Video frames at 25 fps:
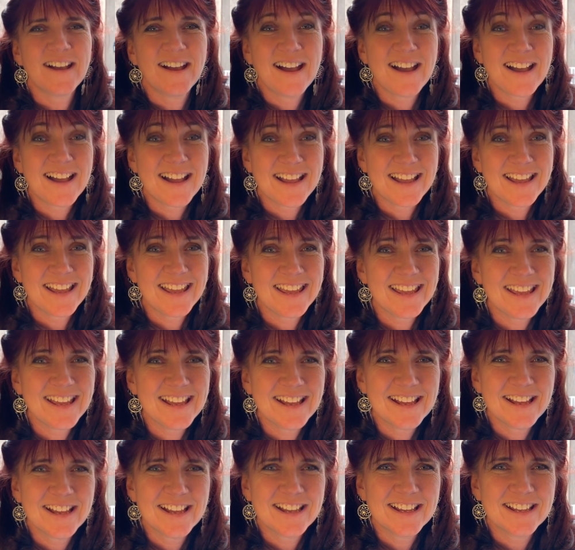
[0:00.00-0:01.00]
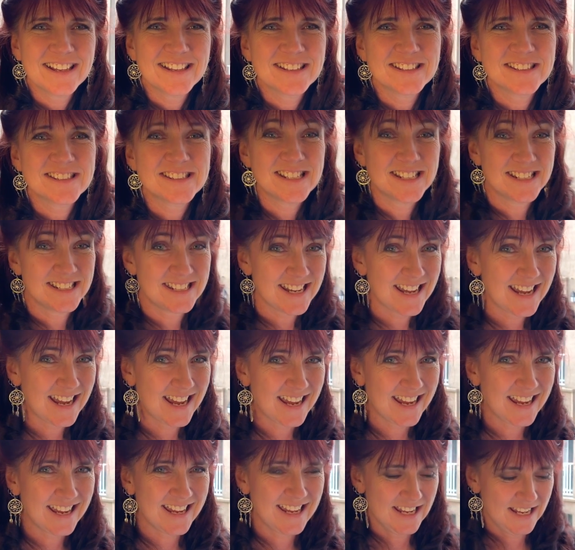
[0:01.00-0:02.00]
Hi.
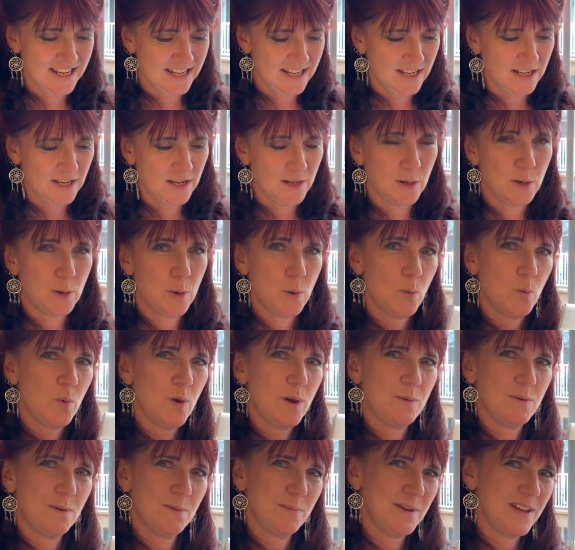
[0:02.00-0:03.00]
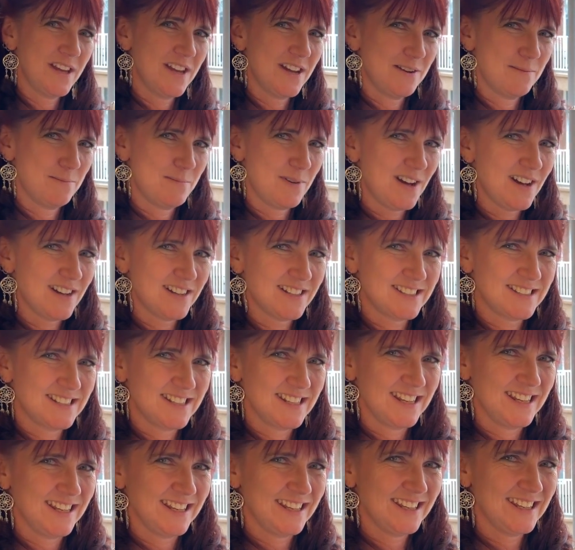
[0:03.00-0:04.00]
Today, we will be
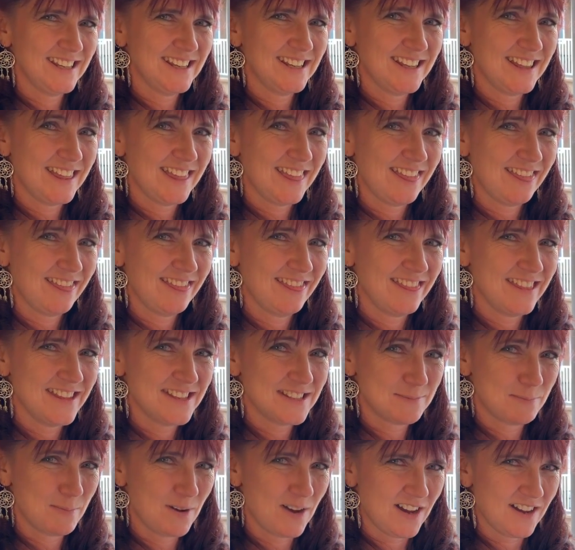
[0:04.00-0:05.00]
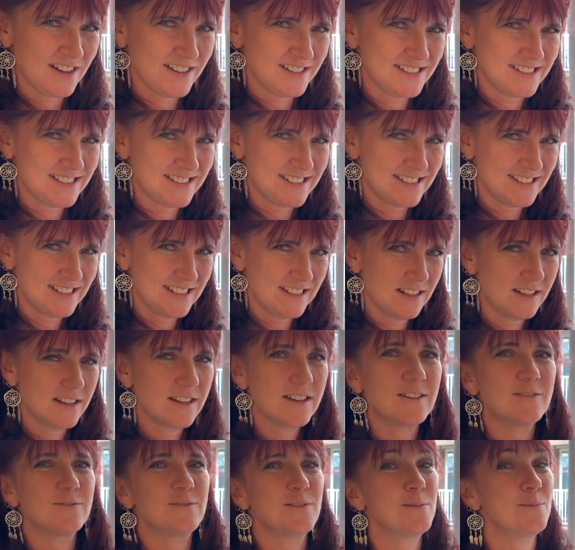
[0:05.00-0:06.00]
unboxing this box
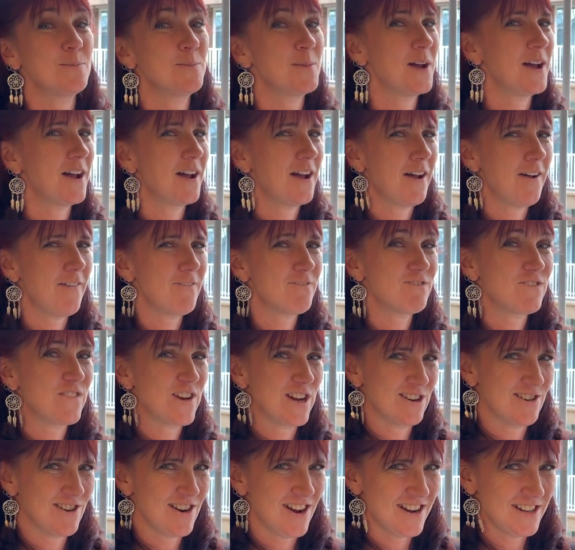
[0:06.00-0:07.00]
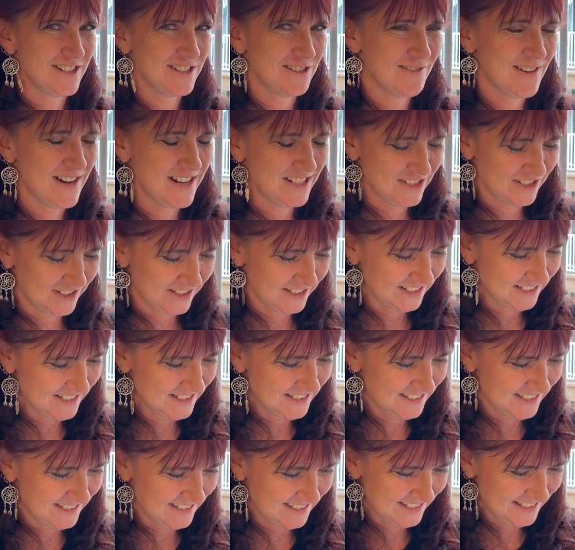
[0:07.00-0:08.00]
from Fear Not
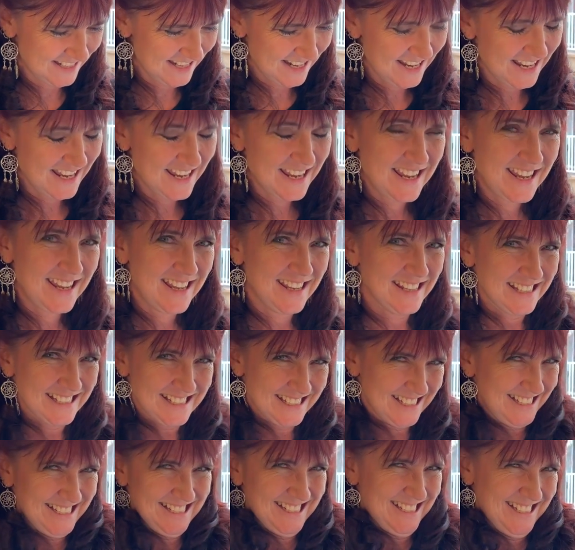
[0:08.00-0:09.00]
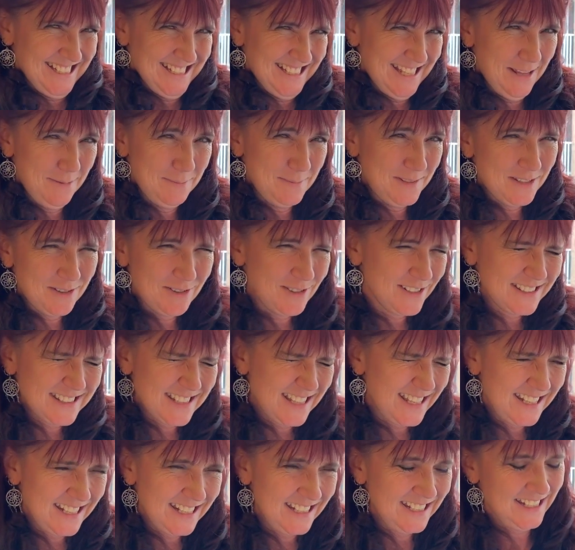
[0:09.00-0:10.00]
Tarantulas. I'm so
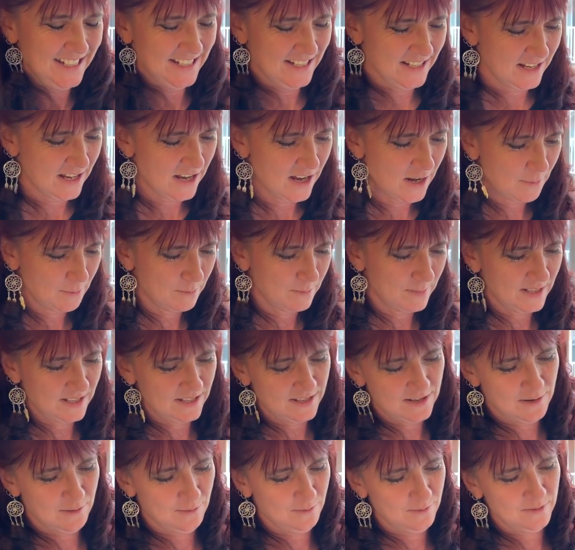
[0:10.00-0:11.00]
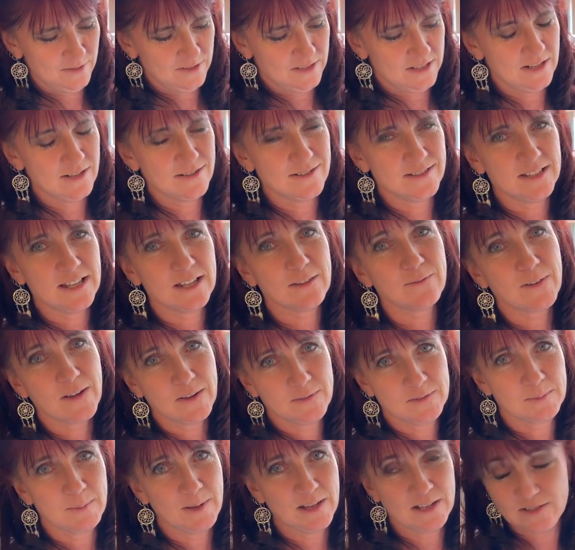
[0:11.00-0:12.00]
excited. Um, but no, there's like
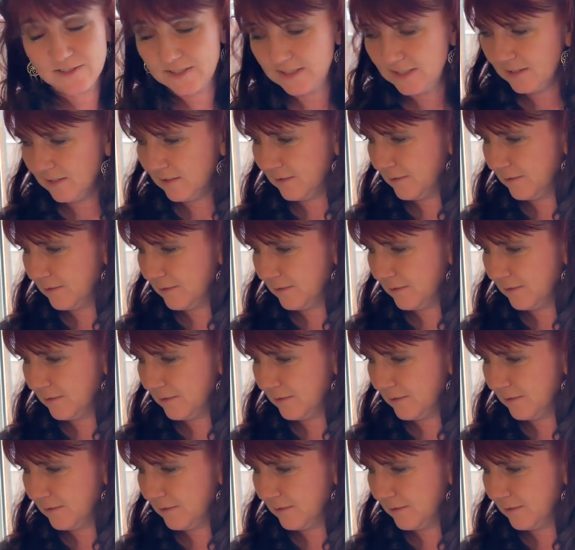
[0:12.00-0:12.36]
five spiders in